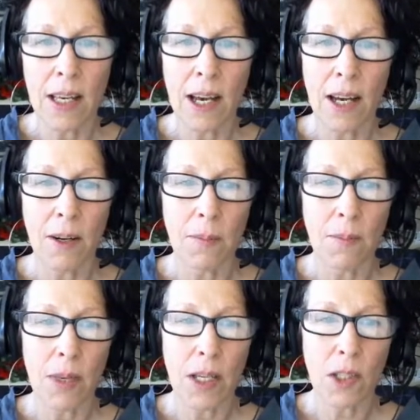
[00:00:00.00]

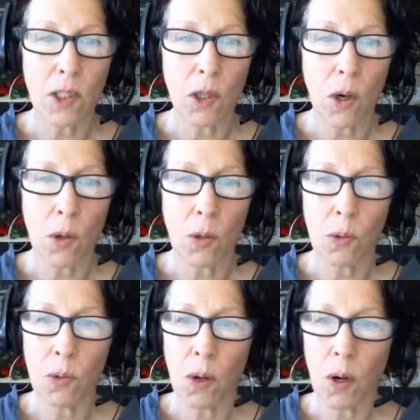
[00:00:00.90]

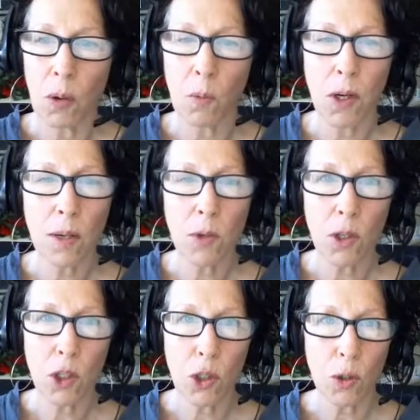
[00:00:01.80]
What I'm going to
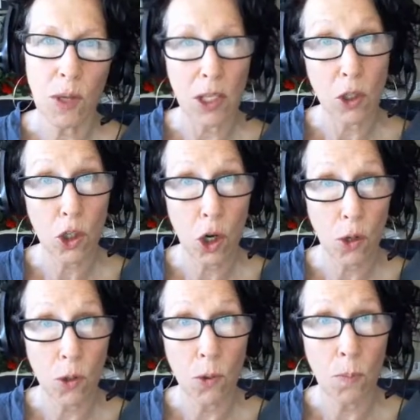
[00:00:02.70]
do is show
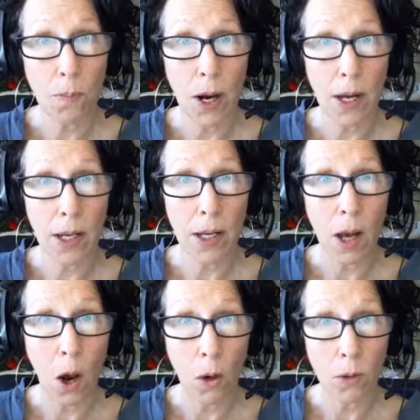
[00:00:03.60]
you my
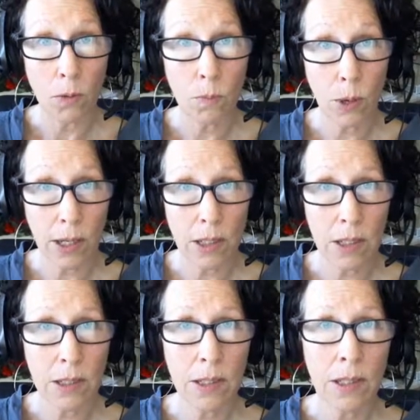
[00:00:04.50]
own
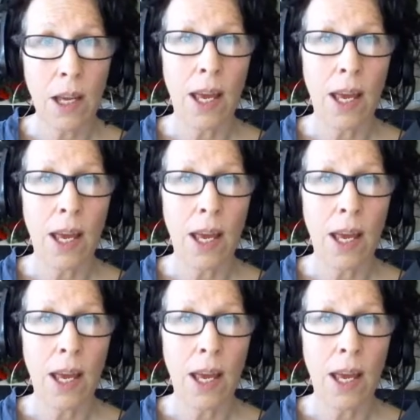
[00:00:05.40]
practice,